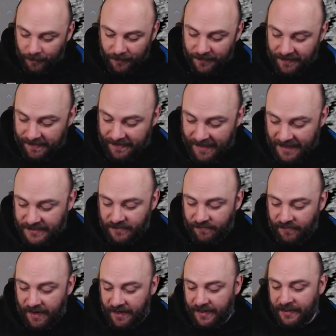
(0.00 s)
That's
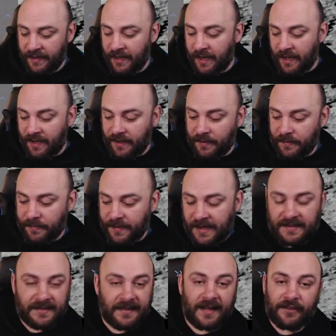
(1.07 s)
fine. That
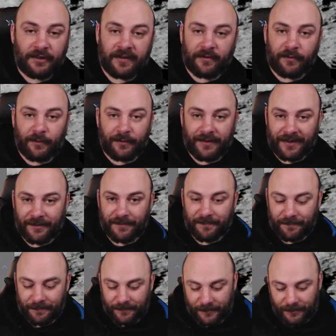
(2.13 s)
is neither here nor there.
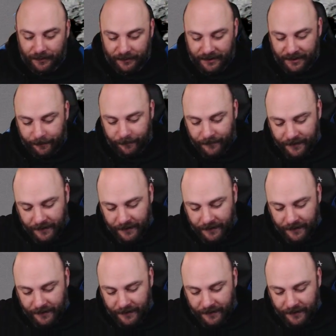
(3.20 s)
Okay.